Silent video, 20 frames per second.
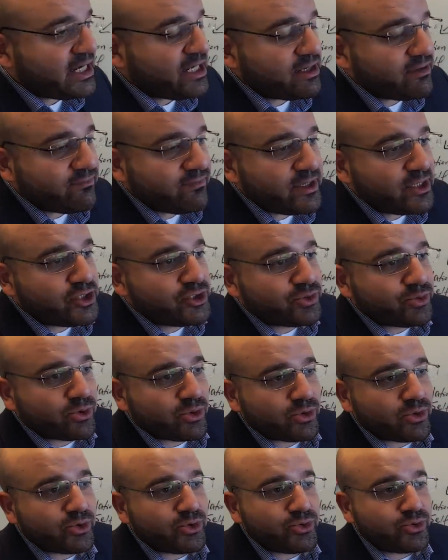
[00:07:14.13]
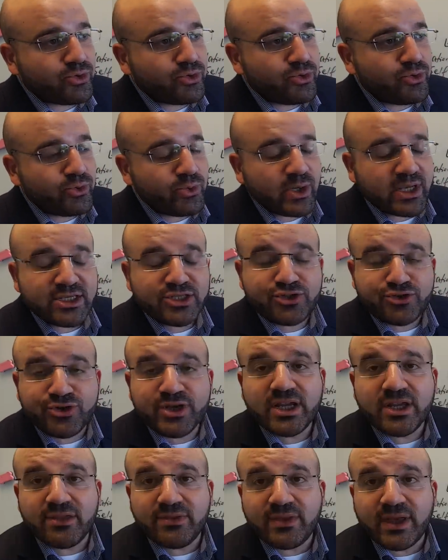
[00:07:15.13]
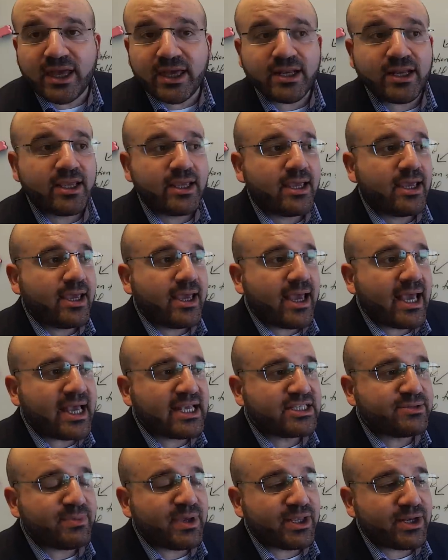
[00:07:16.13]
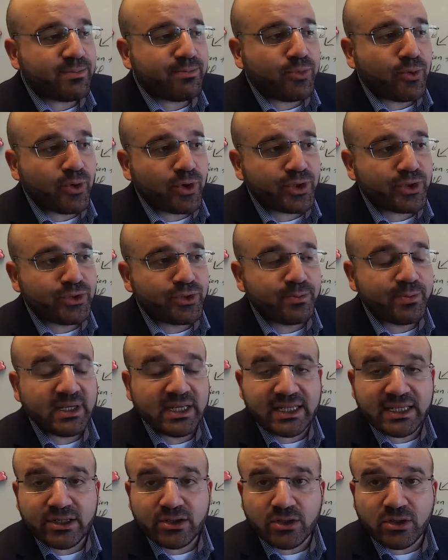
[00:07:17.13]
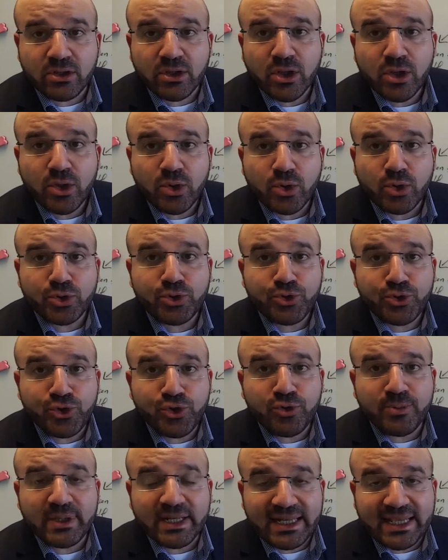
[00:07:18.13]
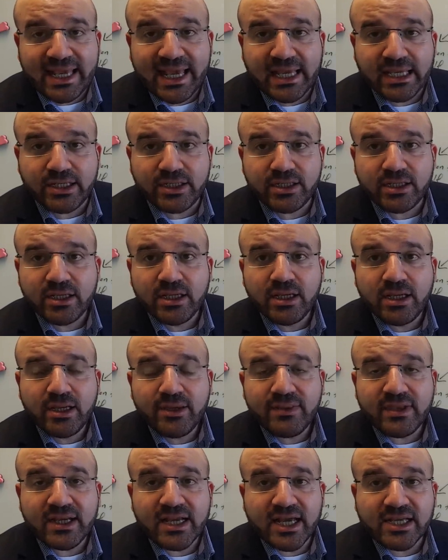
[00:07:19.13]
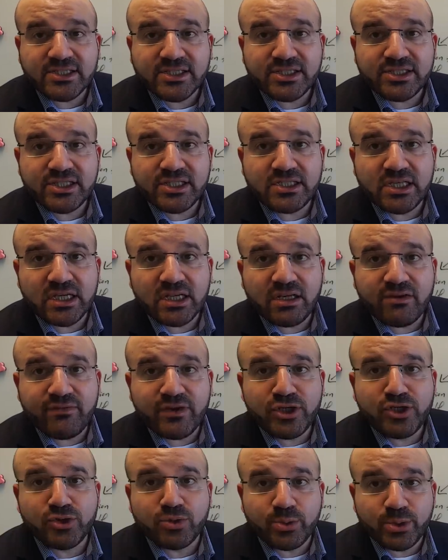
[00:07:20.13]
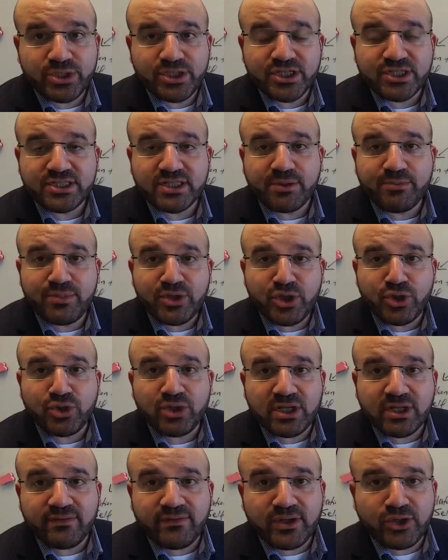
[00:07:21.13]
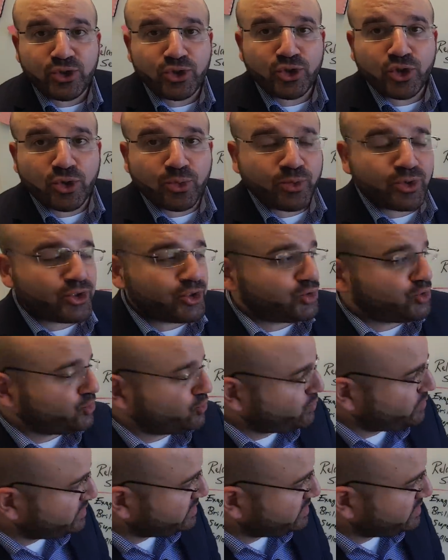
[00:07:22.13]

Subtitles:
individual who has triggered that has made a point to belittle or to humiliate the narcissistic individual, which is something you definitely do not want to do